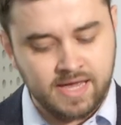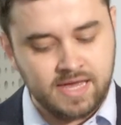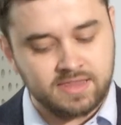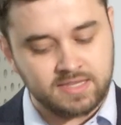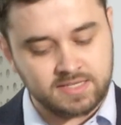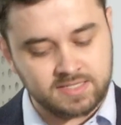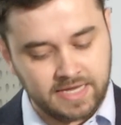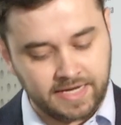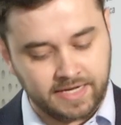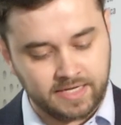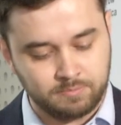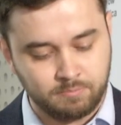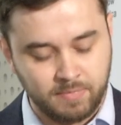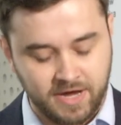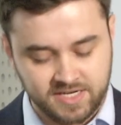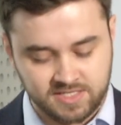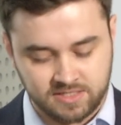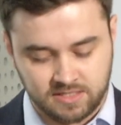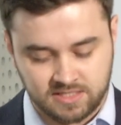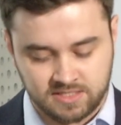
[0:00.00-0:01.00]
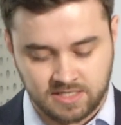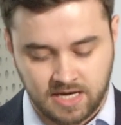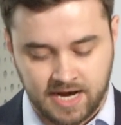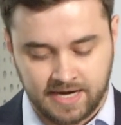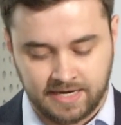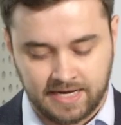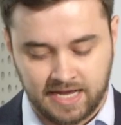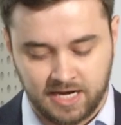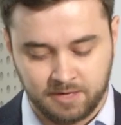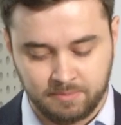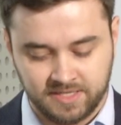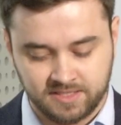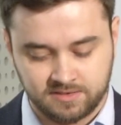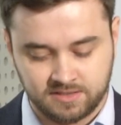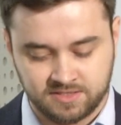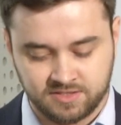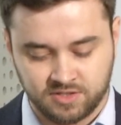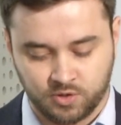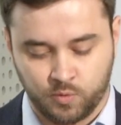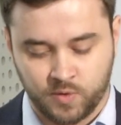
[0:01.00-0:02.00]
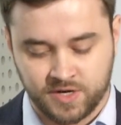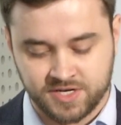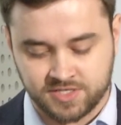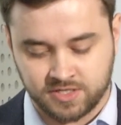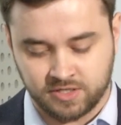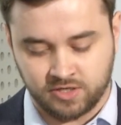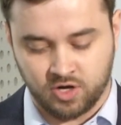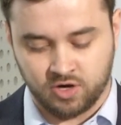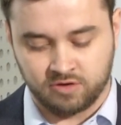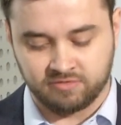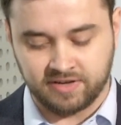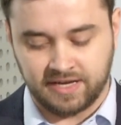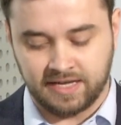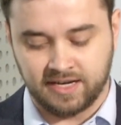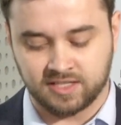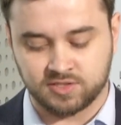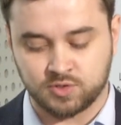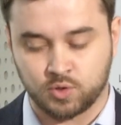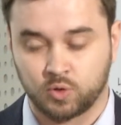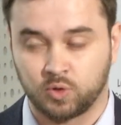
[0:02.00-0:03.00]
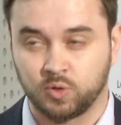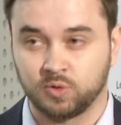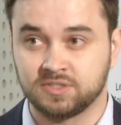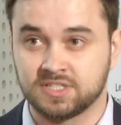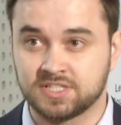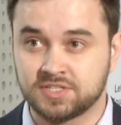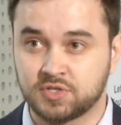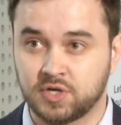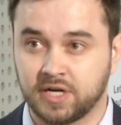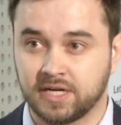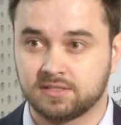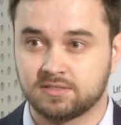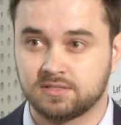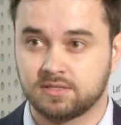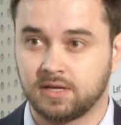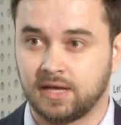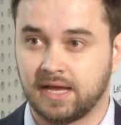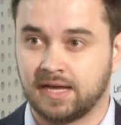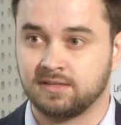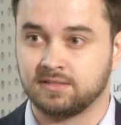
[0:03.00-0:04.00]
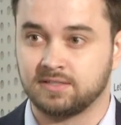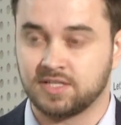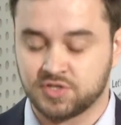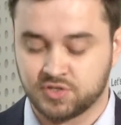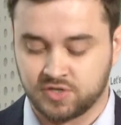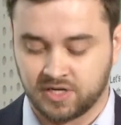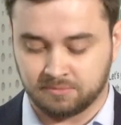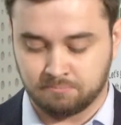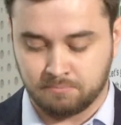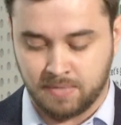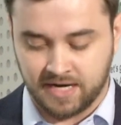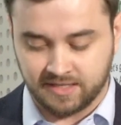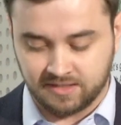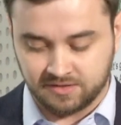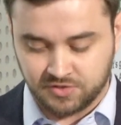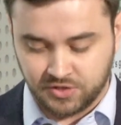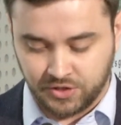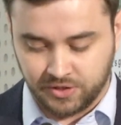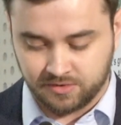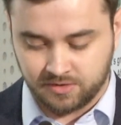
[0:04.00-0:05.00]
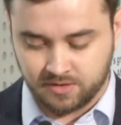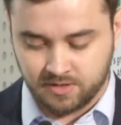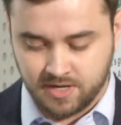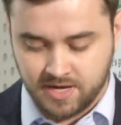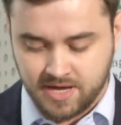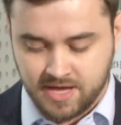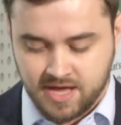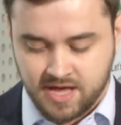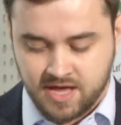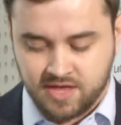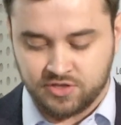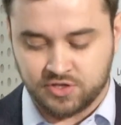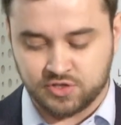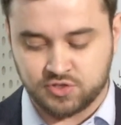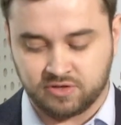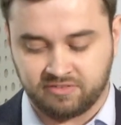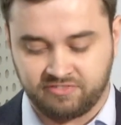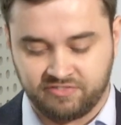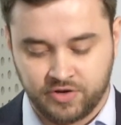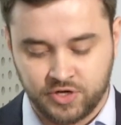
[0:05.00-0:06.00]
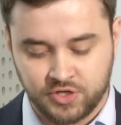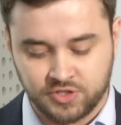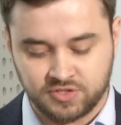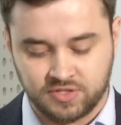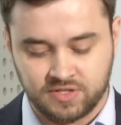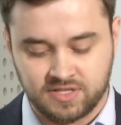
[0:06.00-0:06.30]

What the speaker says: The second major design element is the question of electoral districts and district magnitude. This refers to